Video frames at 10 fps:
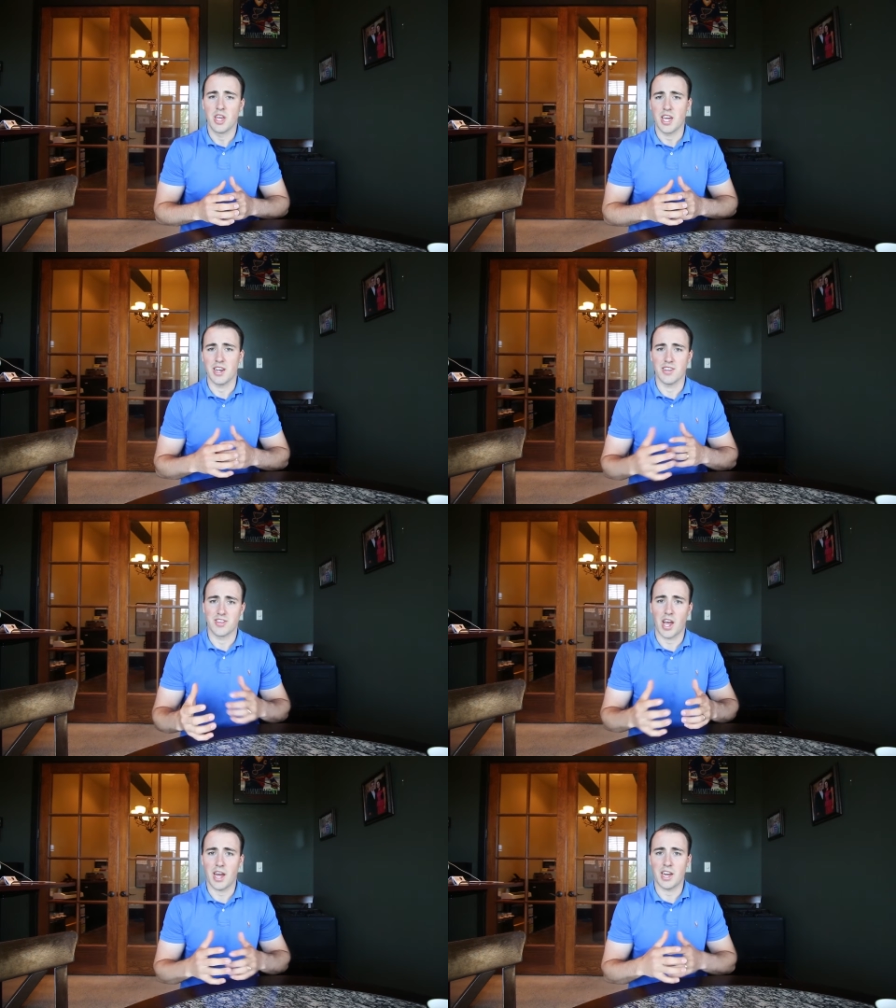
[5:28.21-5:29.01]
in
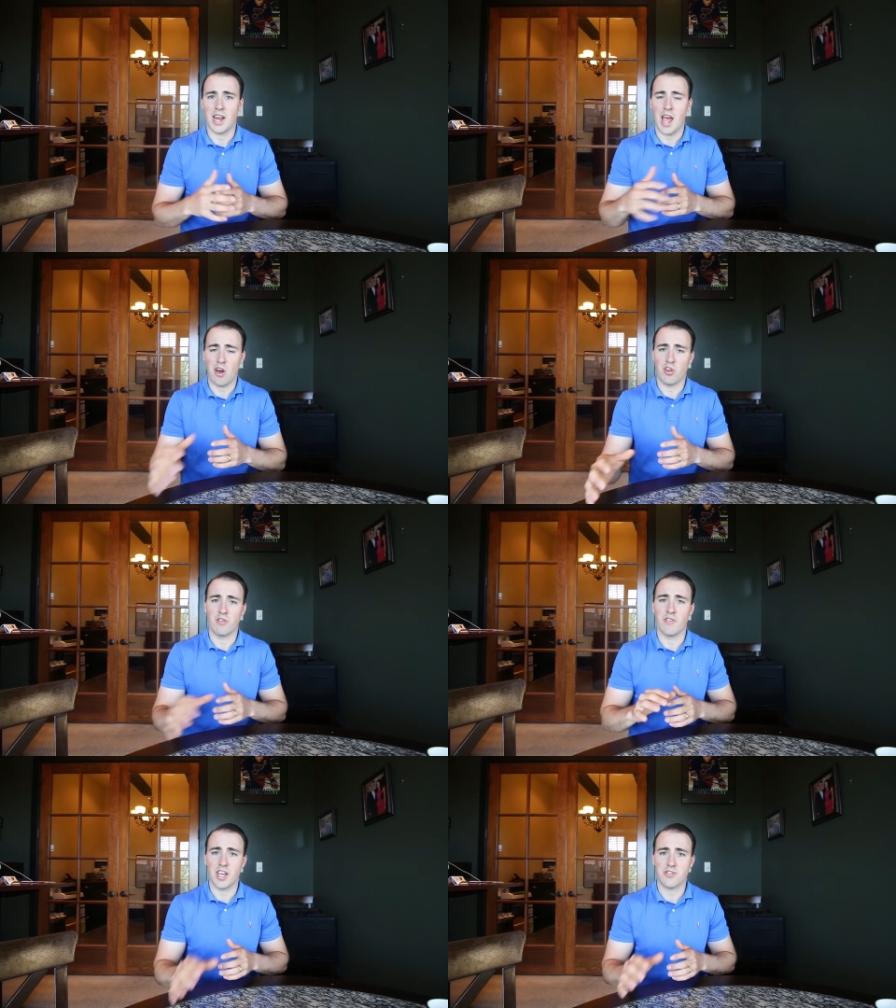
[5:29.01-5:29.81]
deciding how to
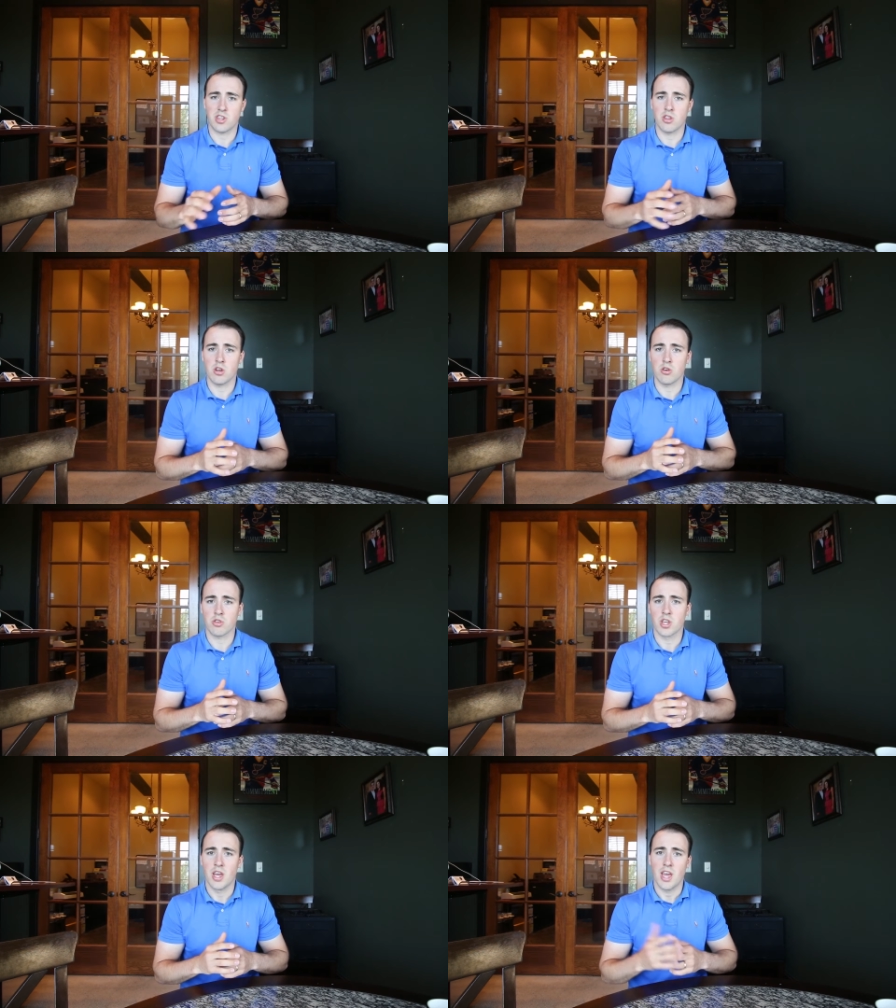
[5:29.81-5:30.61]
invest in
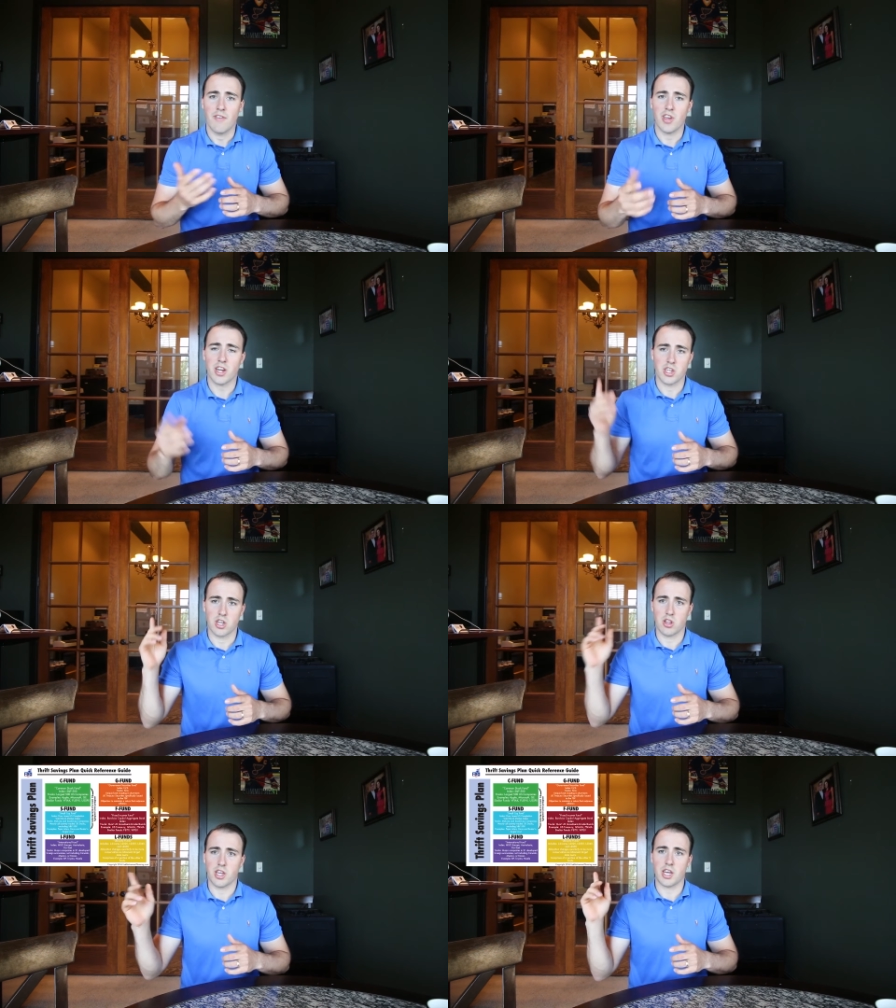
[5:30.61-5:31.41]
those, if you actually
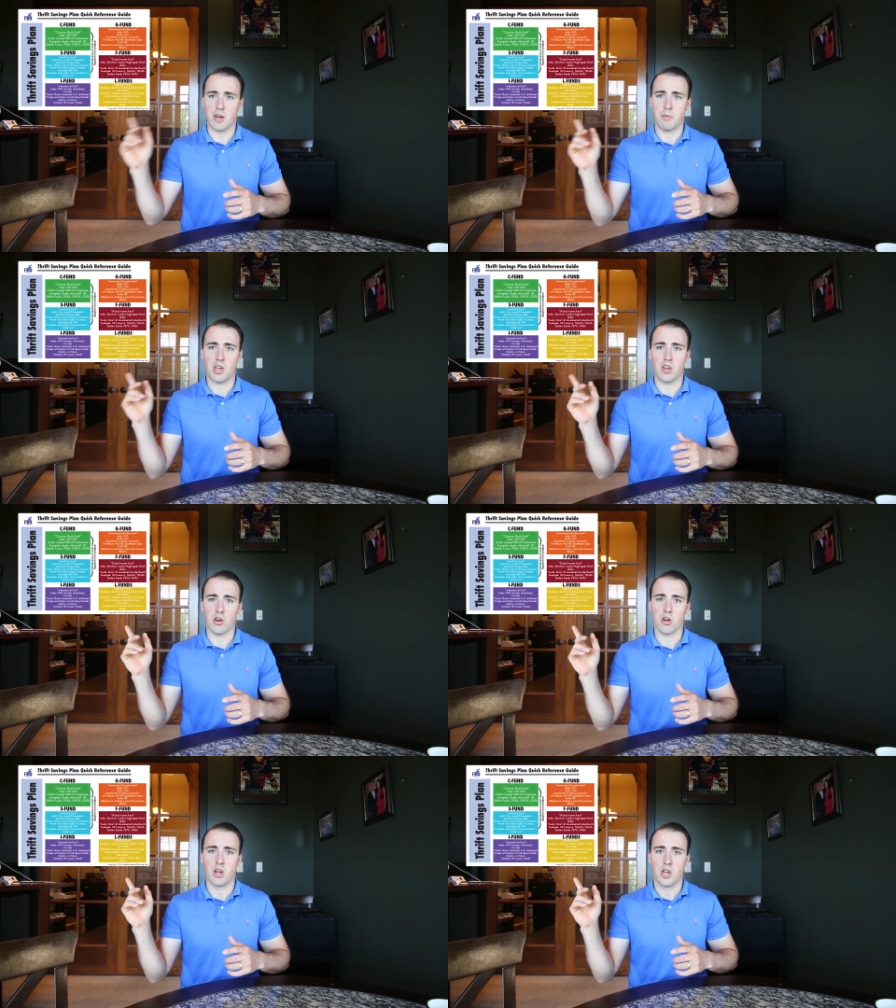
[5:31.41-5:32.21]
click up
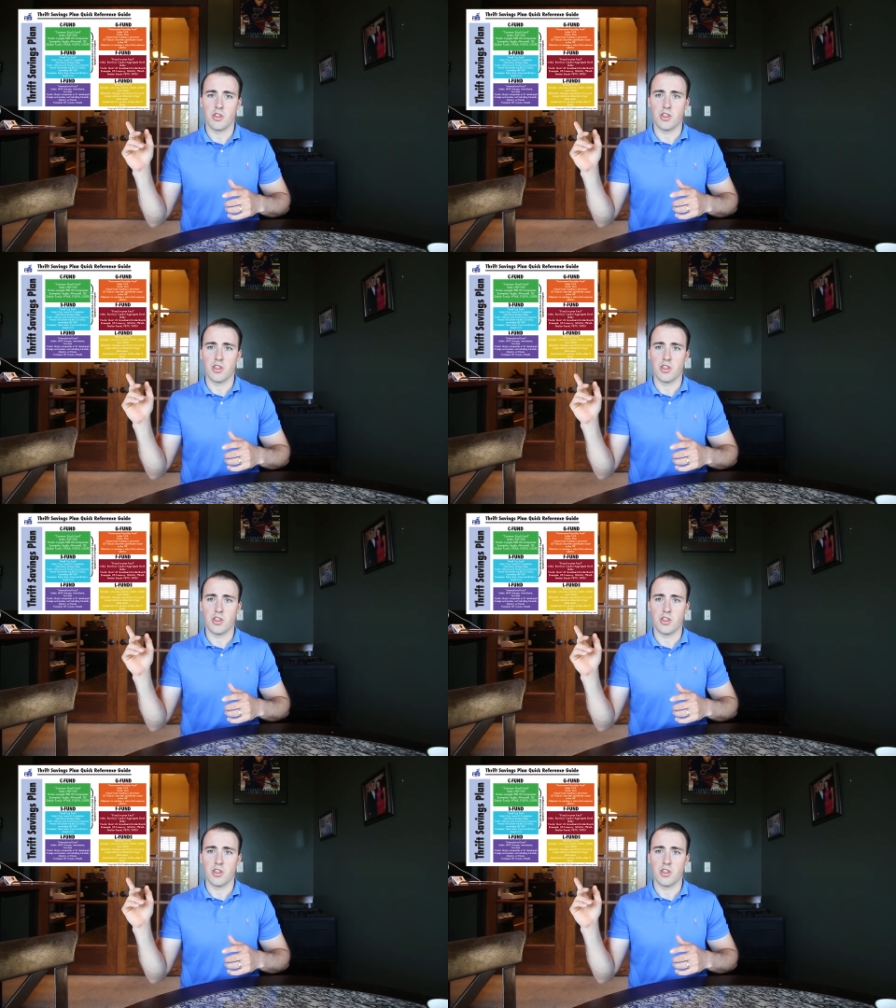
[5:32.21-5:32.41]
here,